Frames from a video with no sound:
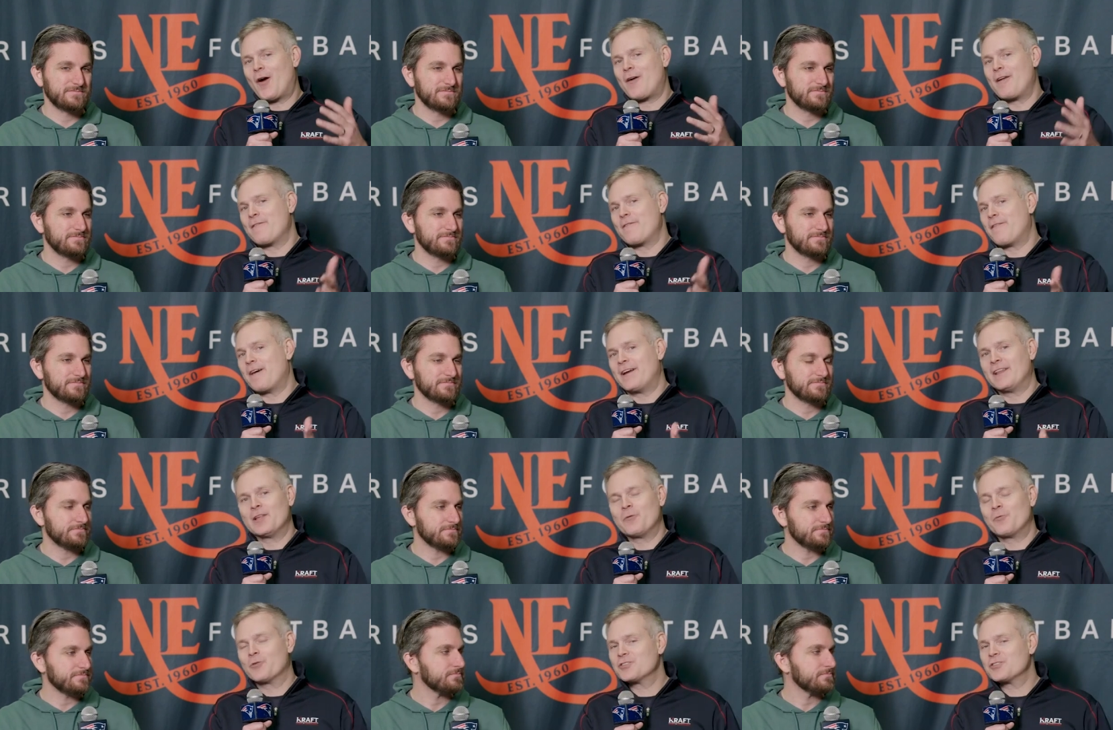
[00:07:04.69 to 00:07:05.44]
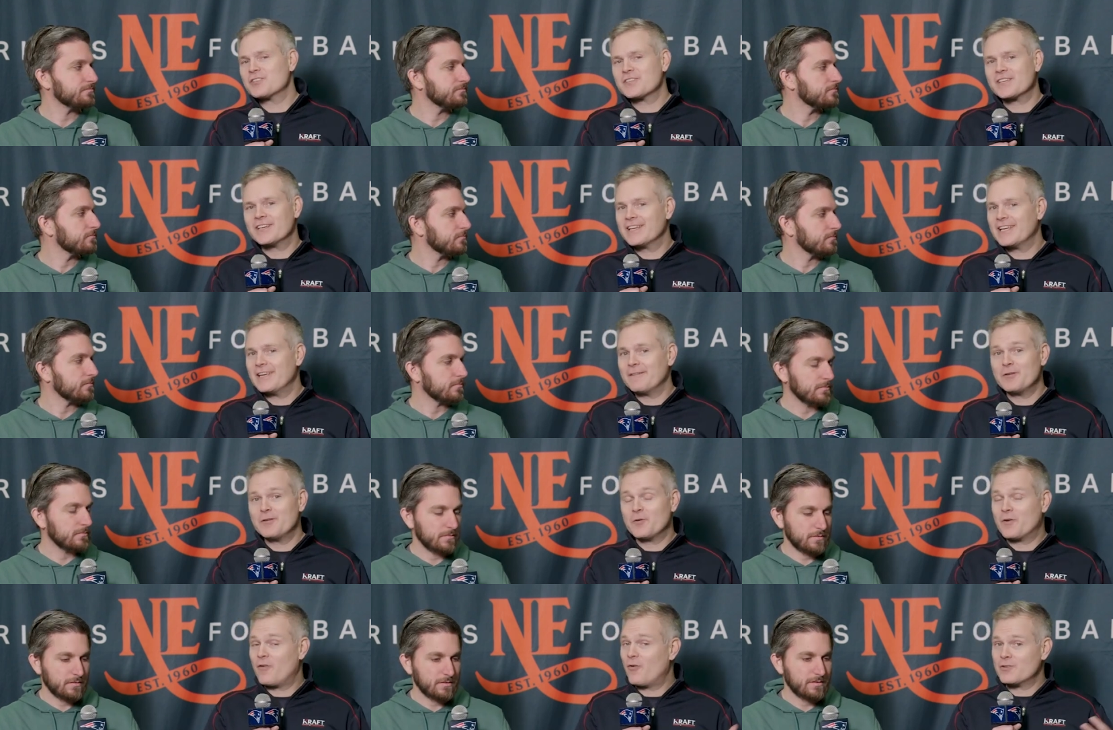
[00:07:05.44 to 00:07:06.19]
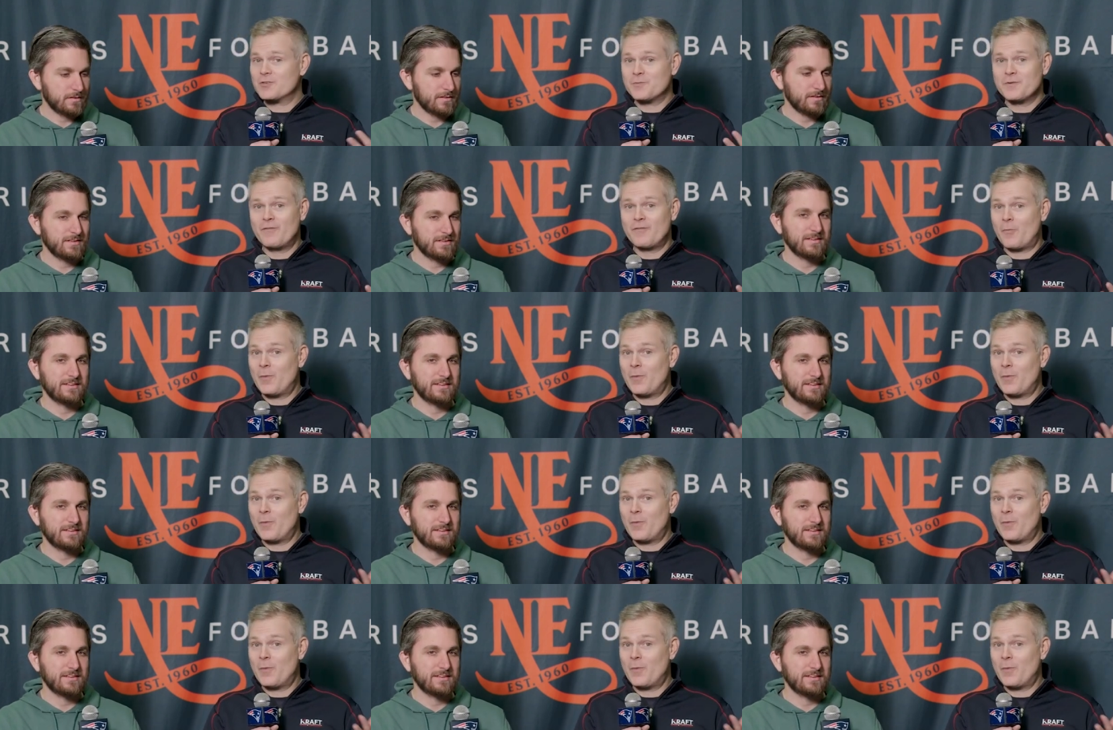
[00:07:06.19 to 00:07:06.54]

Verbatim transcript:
Speaker 1: All right, finally, we're just going to give you, of course, we've,